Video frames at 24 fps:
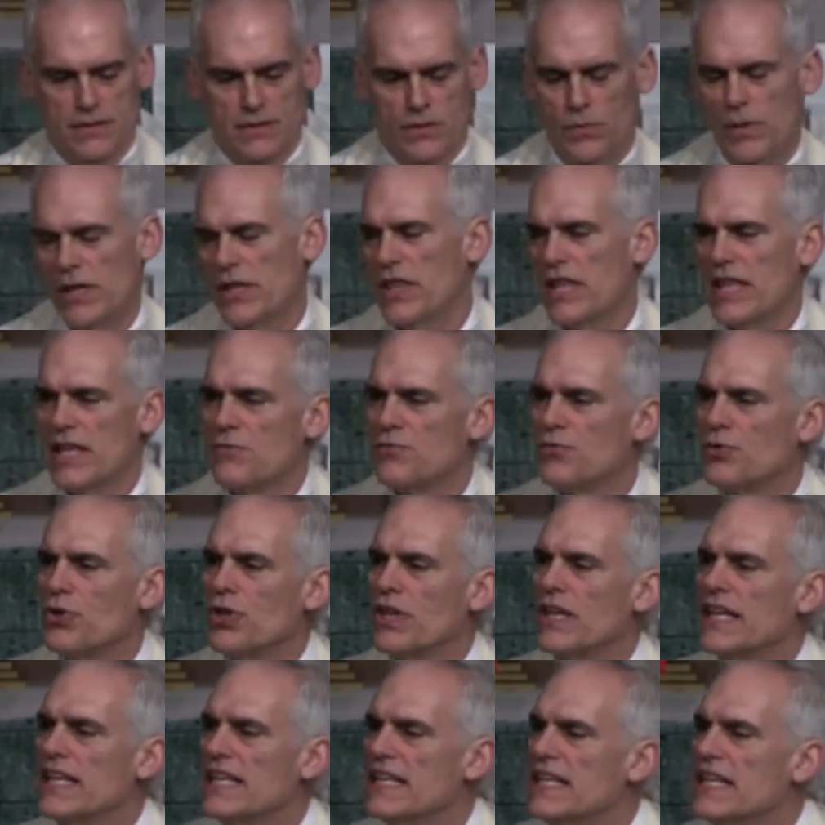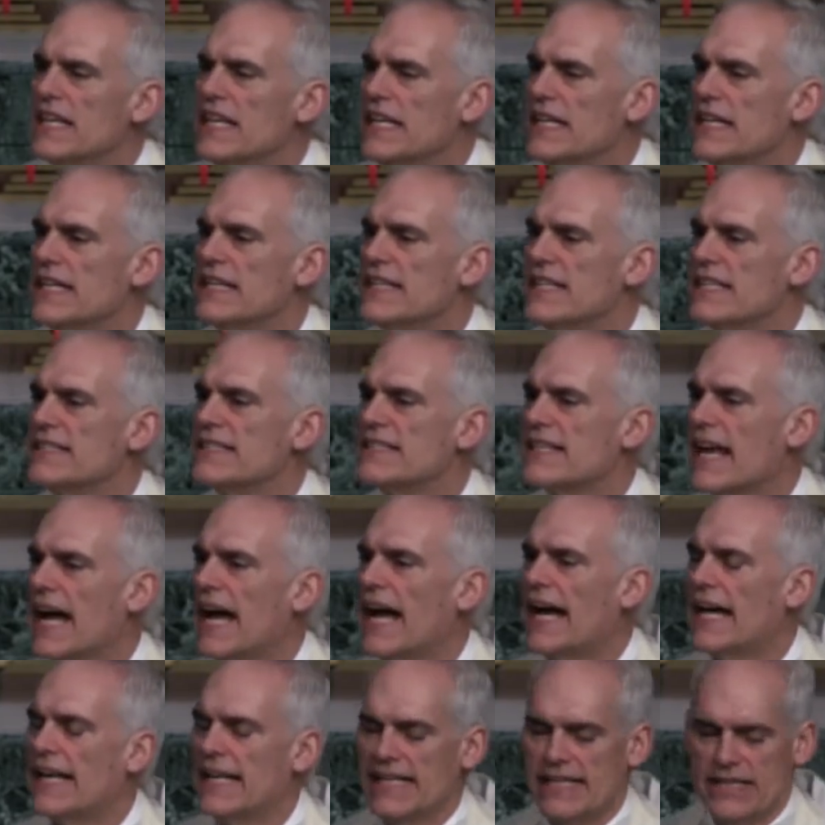or whether they really needed this
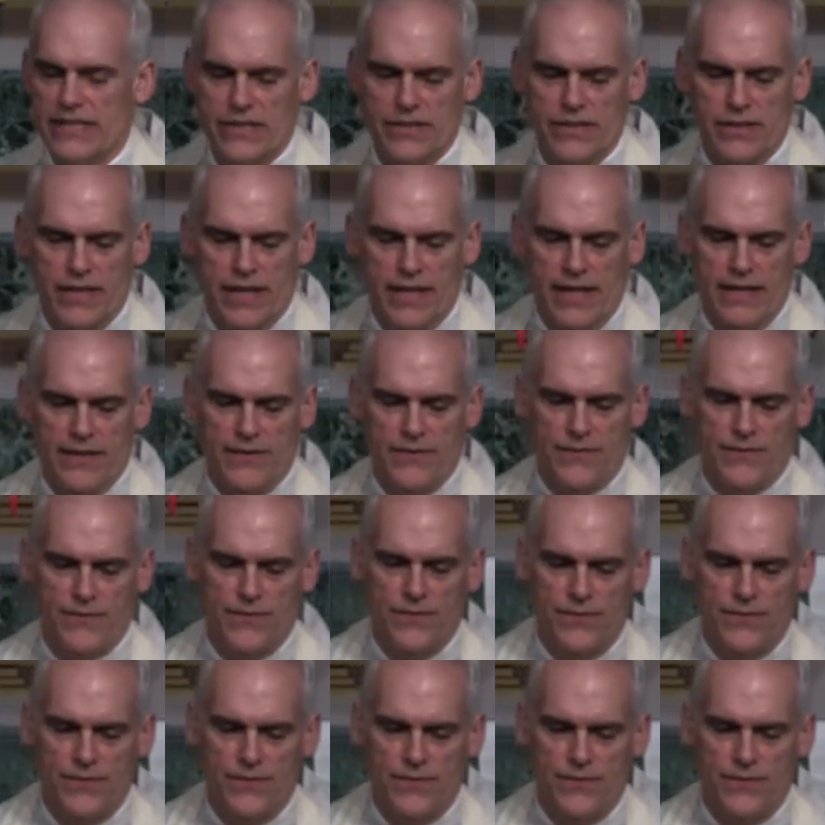God in their life